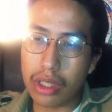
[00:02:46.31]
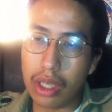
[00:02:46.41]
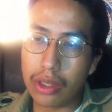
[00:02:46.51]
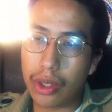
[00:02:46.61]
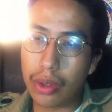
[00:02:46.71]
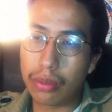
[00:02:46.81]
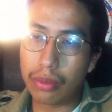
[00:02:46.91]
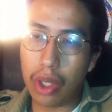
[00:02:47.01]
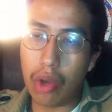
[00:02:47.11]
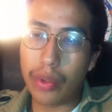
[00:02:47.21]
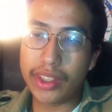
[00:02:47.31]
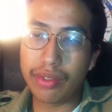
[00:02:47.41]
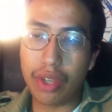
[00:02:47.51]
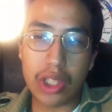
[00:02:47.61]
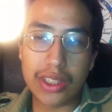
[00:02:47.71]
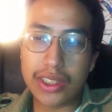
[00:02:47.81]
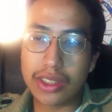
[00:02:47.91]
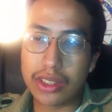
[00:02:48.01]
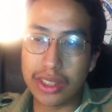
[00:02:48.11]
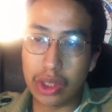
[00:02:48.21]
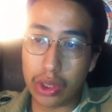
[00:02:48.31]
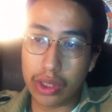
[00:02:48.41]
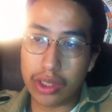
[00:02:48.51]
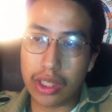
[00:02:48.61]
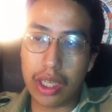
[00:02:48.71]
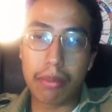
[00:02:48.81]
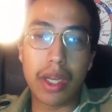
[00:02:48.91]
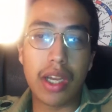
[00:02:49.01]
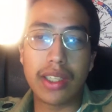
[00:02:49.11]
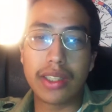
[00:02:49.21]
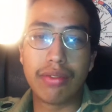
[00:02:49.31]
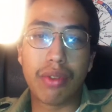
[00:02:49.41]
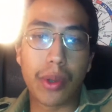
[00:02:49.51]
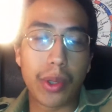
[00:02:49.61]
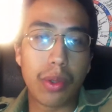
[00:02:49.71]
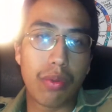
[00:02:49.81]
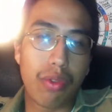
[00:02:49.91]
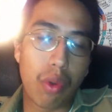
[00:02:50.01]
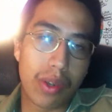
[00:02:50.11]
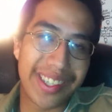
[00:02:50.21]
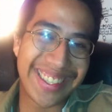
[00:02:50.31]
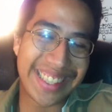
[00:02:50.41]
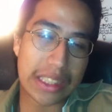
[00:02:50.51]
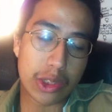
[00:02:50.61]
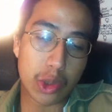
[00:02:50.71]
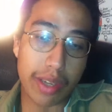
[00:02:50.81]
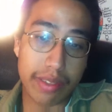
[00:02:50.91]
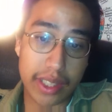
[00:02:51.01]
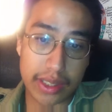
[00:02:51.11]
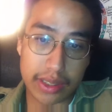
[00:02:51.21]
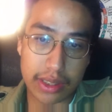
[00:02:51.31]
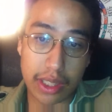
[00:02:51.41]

Although always flawless in look, I'm not in foil for an extravagant.